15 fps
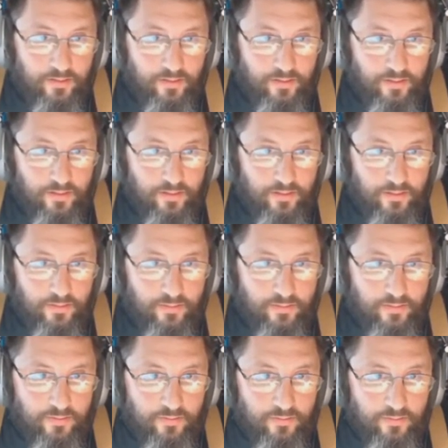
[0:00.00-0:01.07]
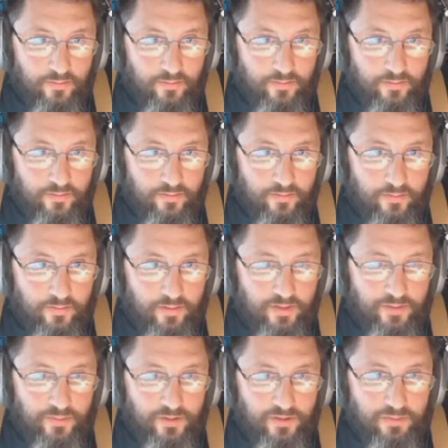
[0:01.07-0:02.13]
Oh,
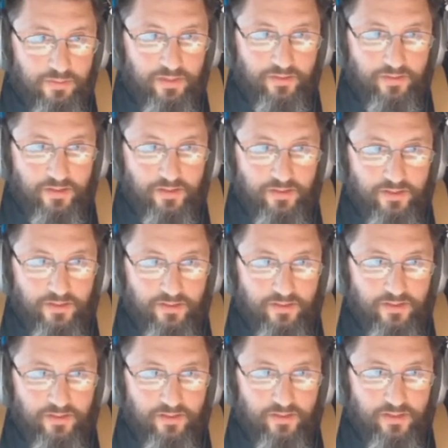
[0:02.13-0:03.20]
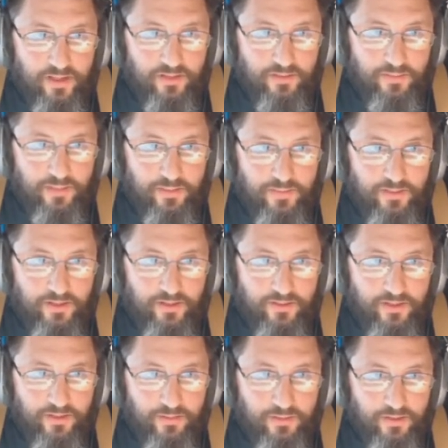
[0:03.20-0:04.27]
this one especially, she she lies about me
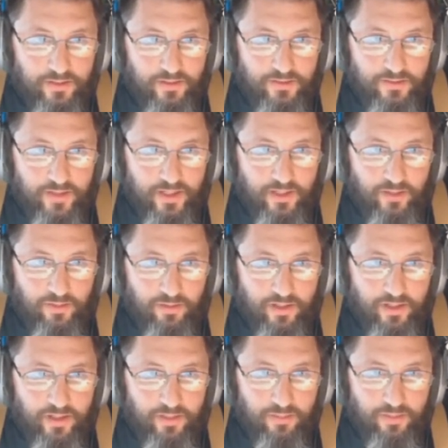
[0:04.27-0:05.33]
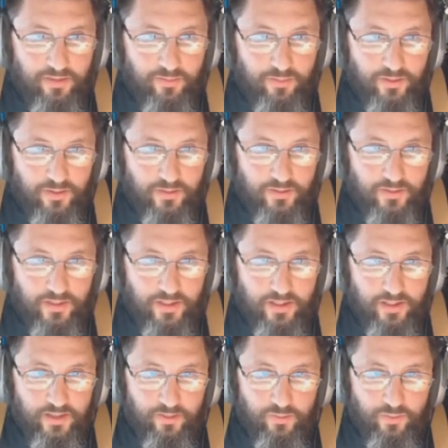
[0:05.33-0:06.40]
like crazy. But look at this. Thank you, Bryan. I believe what you
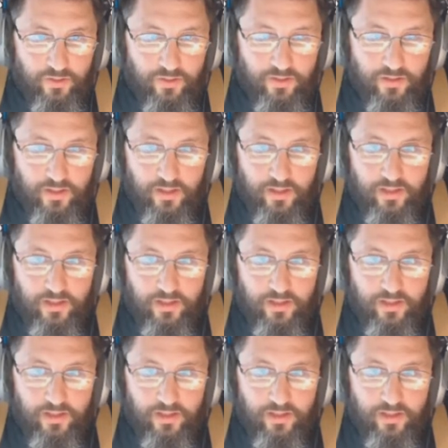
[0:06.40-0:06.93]
say and the word.